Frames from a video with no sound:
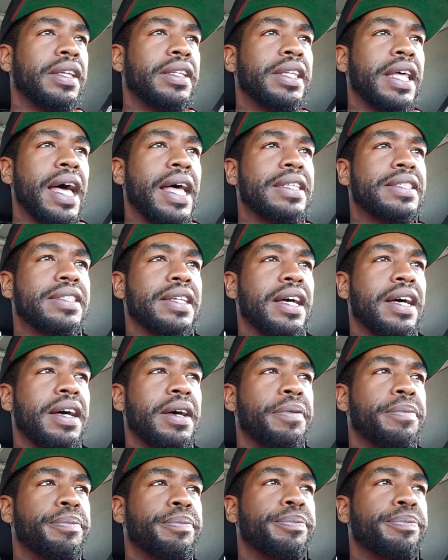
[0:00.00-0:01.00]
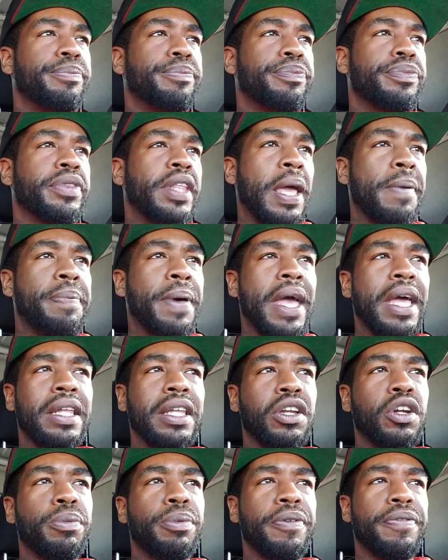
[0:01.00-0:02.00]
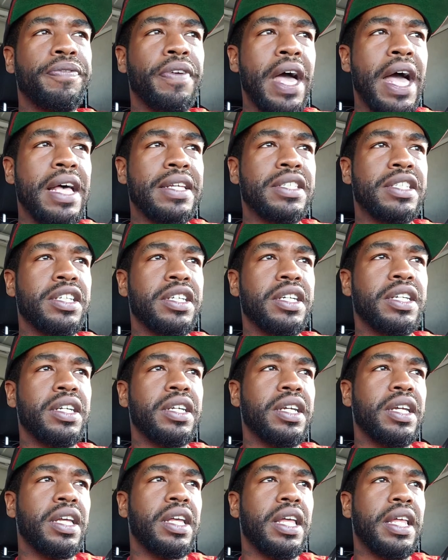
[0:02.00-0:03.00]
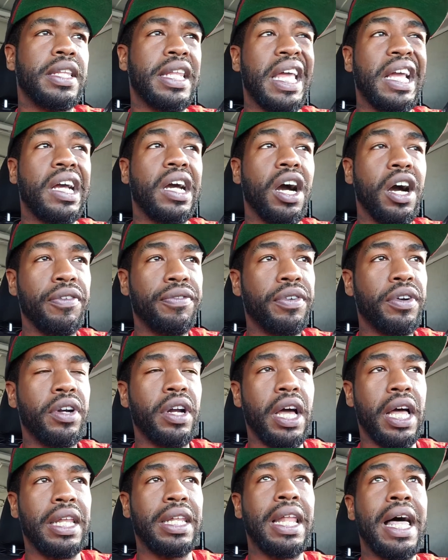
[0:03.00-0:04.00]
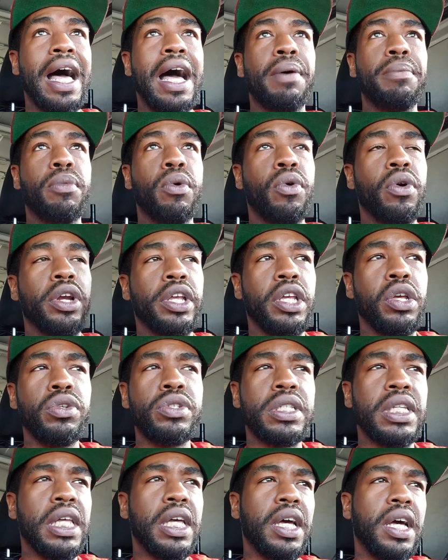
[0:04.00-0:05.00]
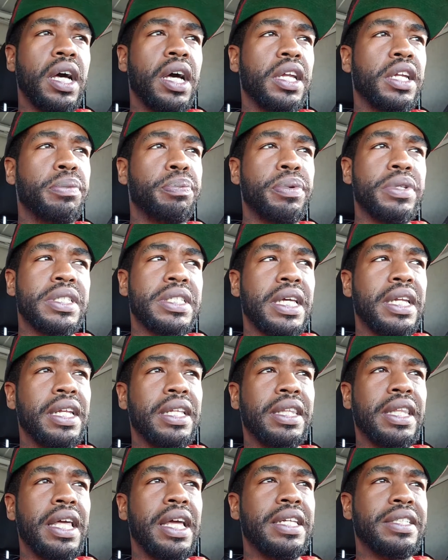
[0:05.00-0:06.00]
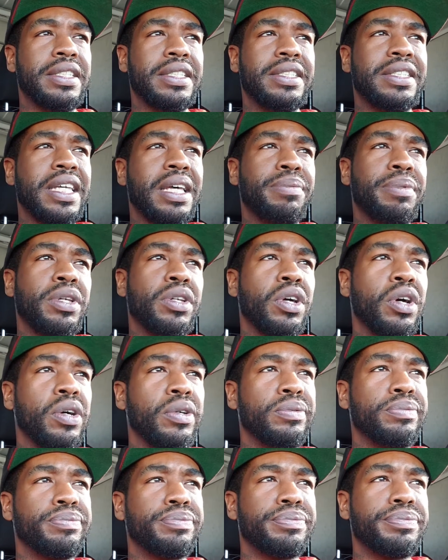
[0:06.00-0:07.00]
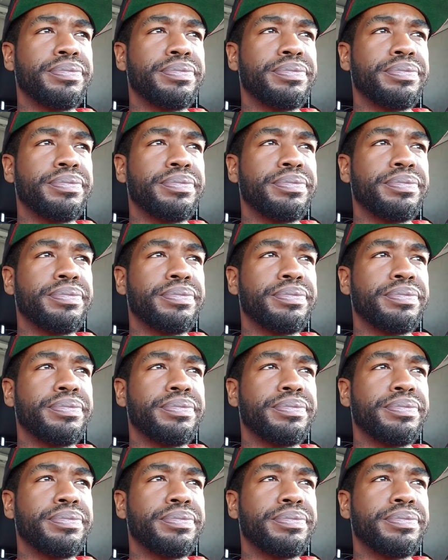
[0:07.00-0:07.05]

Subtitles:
that's, they pay a little bit faster. They cover a lot more, usually 100% of things, except, you know,